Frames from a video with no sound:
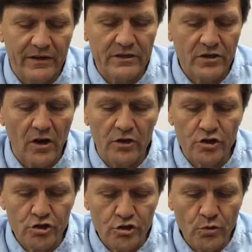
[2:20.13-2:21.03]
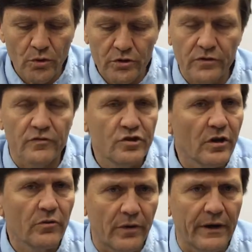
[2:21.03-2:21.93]
It's called Stewards of
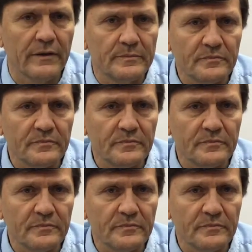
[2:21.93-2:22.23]
Children,